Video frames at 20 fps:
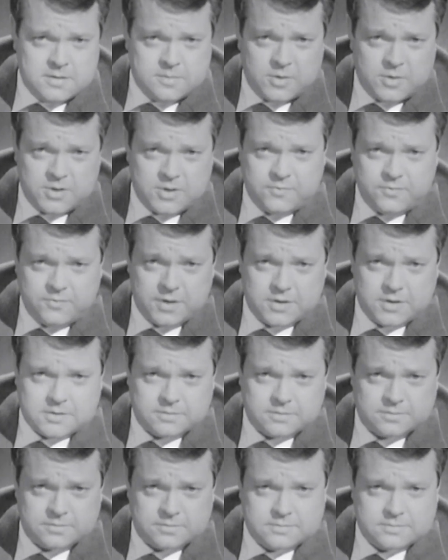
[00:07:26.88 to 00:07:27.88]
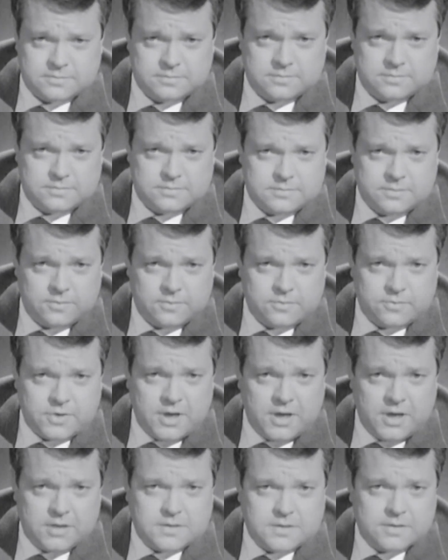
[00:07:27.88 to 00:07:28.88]
If we'll
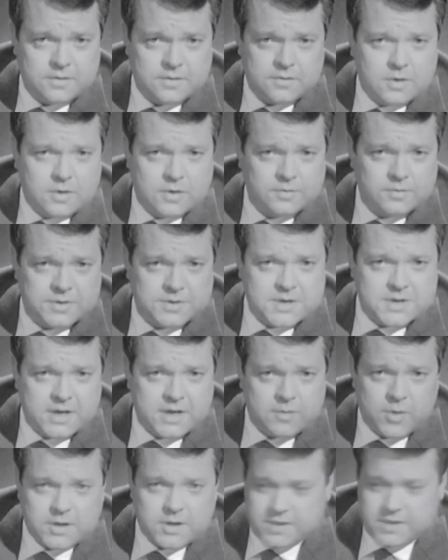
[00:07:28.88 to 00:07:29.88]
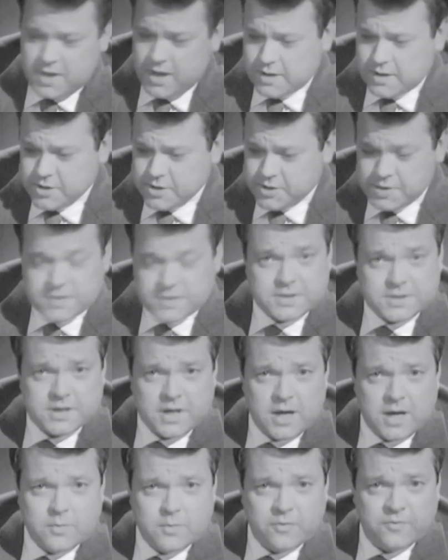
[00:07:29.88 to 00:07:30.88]
read what was said about the English in the
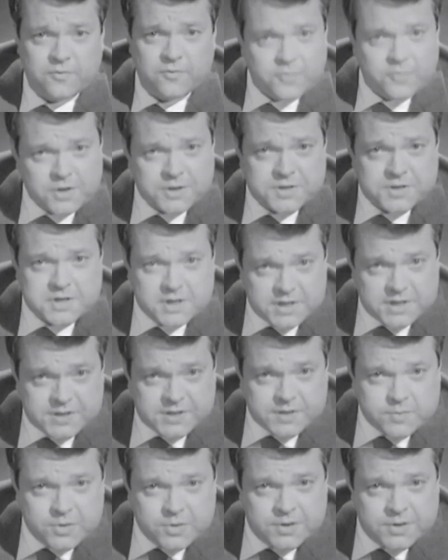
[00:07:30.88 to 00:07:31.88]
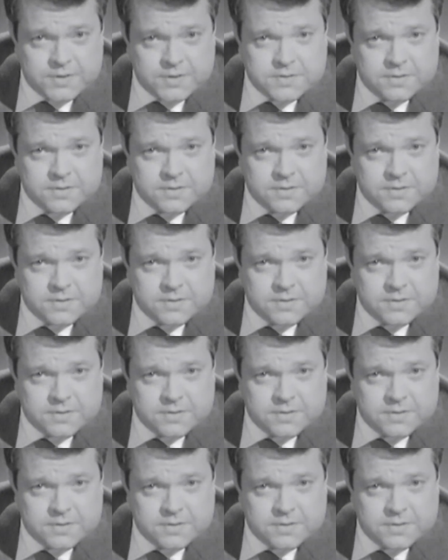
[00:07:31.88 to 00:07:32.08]
time of the first Elizabeth,